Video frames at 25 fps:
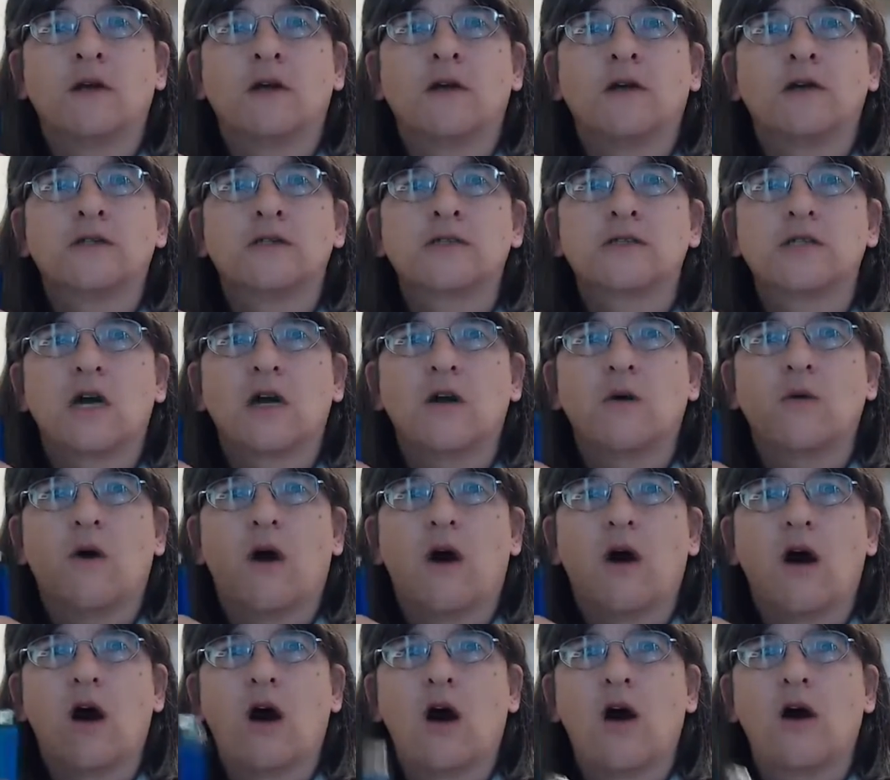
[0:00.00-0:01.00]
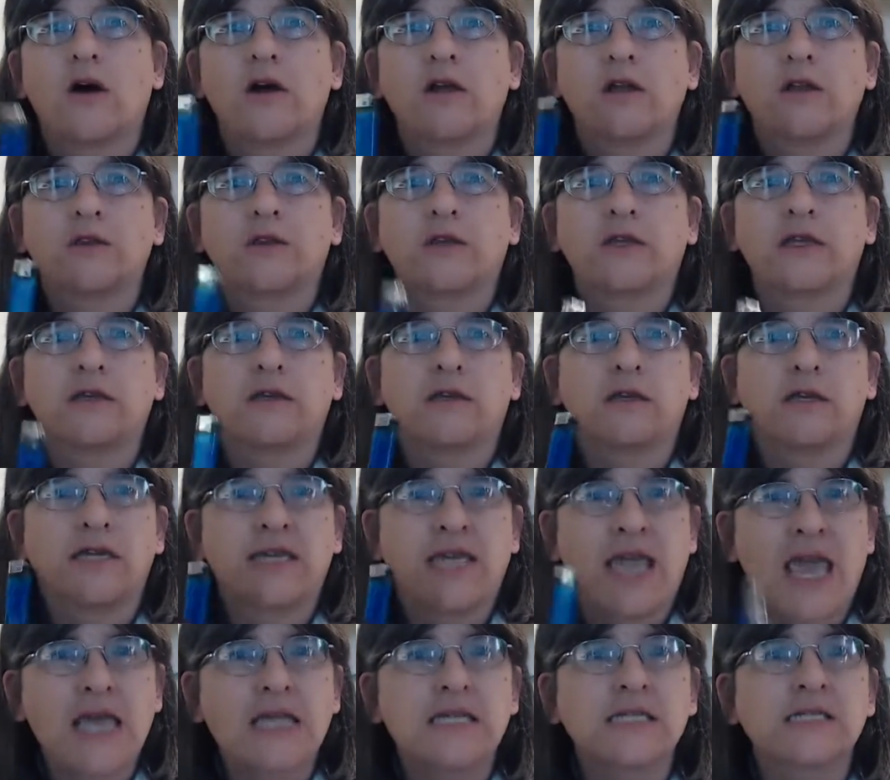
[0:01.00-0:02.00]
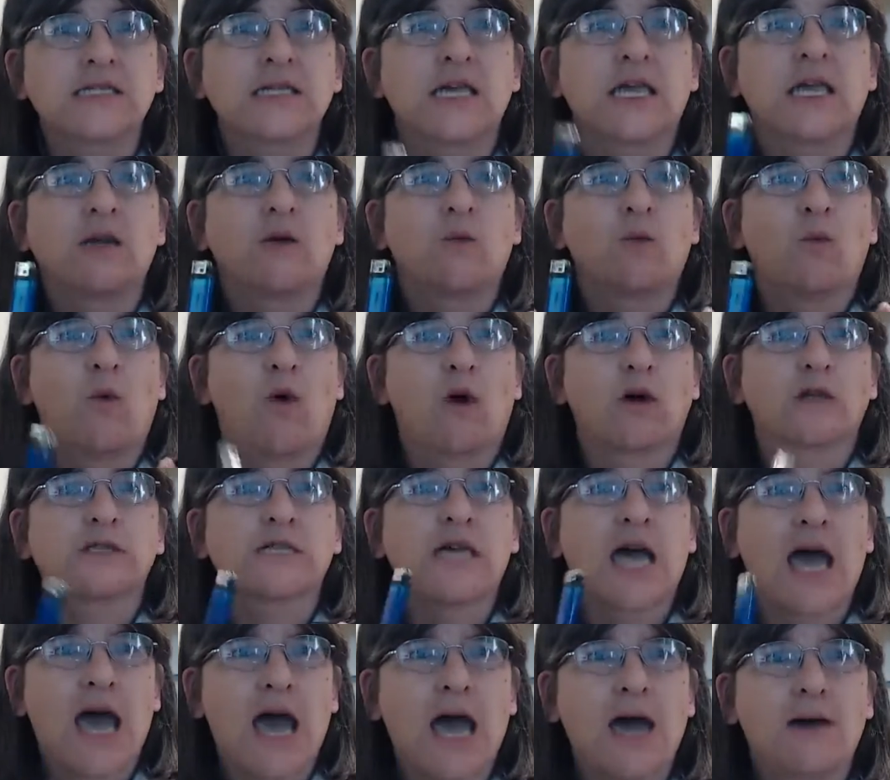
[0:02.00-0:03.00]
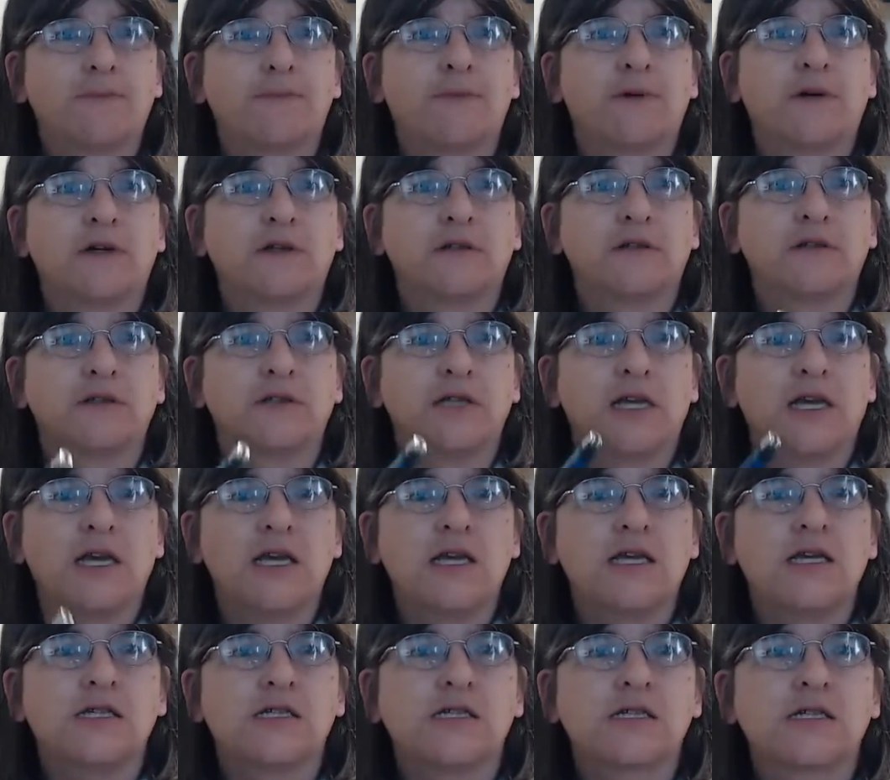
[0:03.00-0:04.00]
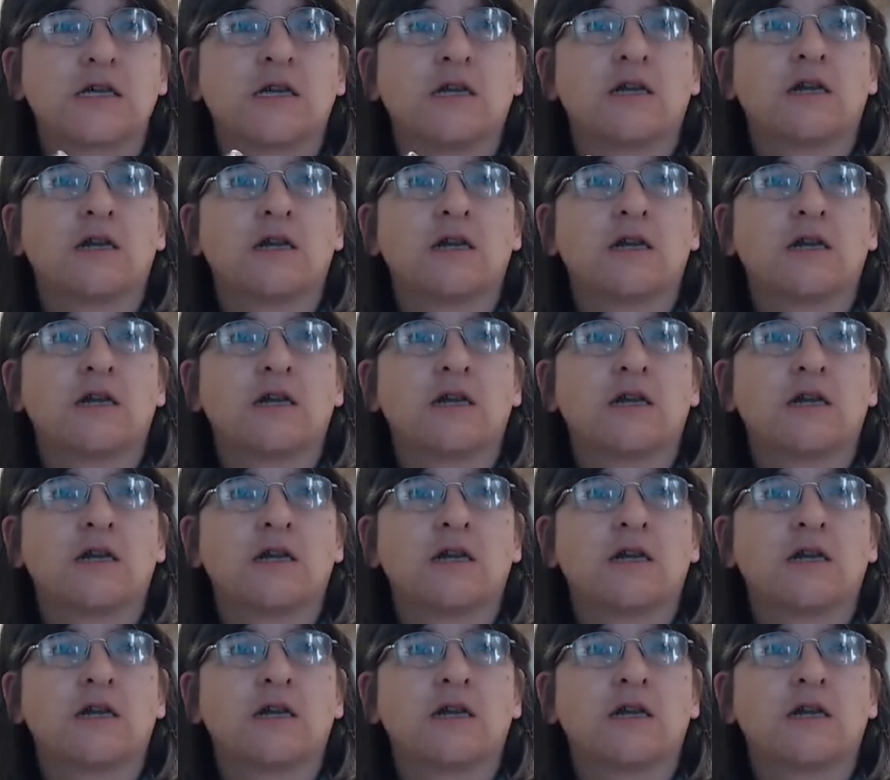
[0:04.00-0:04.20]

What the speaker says: So I'm guessing what's happened is